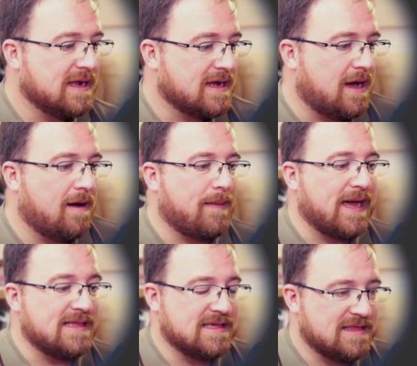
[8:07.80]
car
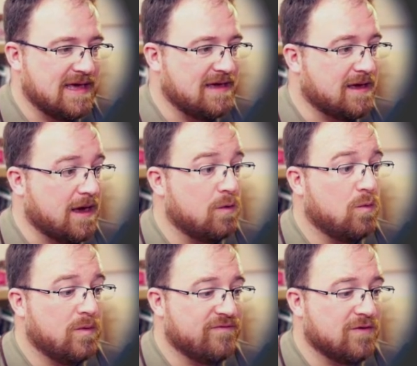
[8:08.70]
paint. There you go.
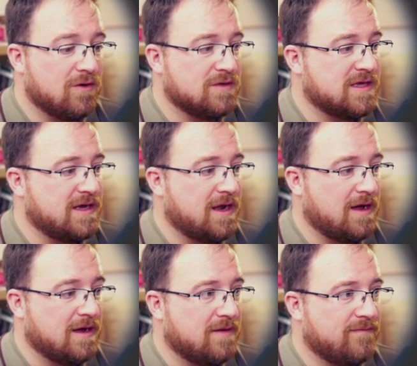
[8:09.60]
We've got an
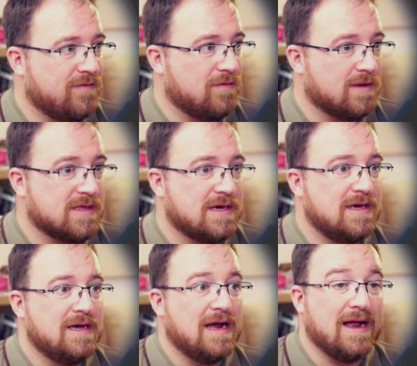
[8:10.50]
icon for it.
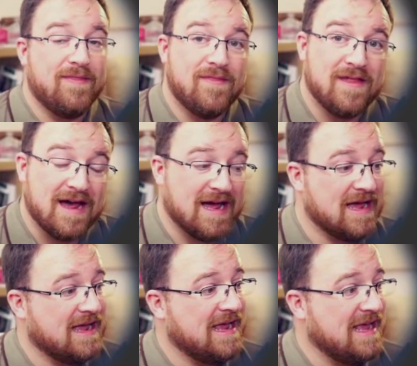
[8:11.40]
And that
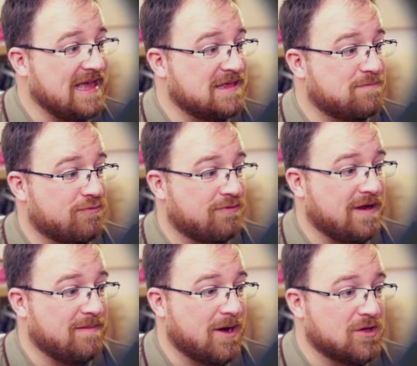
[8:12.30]
is
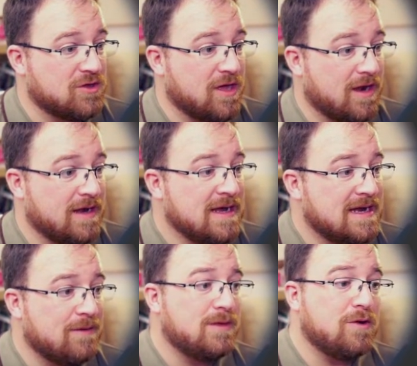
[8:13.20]
pretty much done.
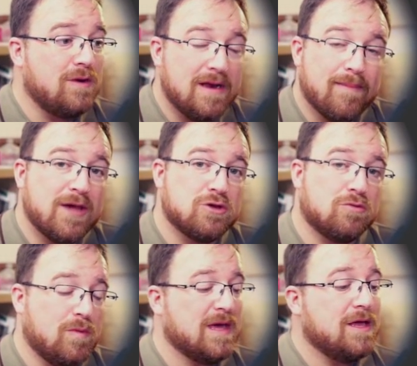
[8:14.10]
Now we do need to make sure
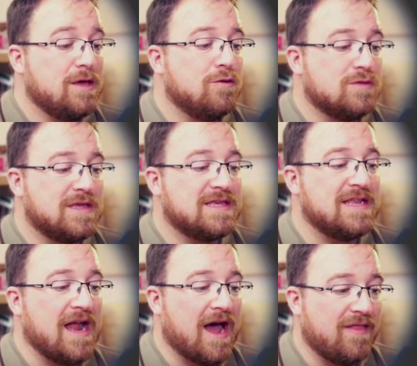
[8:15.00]
we can use this
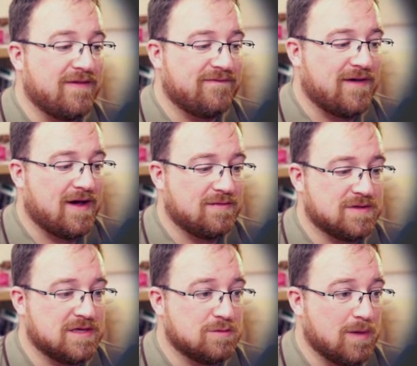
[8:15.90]
in other
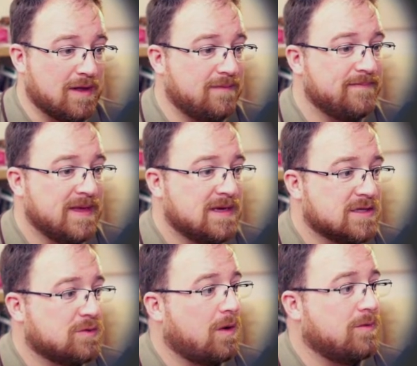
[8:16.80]
files as well.
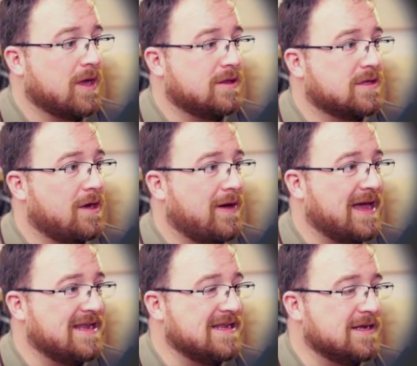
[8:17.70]
So what we're going to go
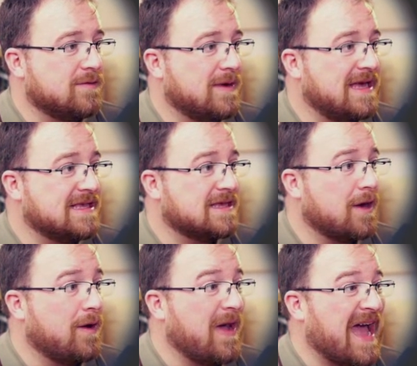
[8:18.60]
ahead and do is
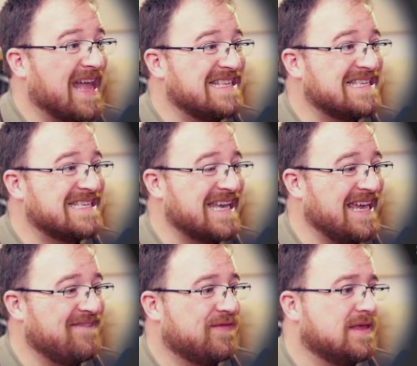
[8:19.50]
go and
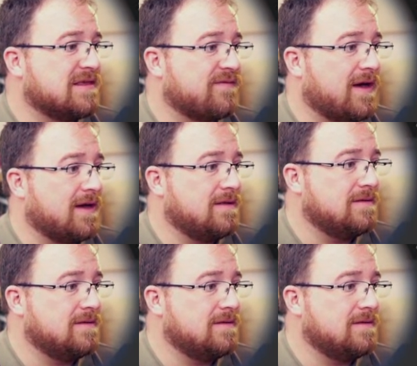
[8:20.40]
save this file.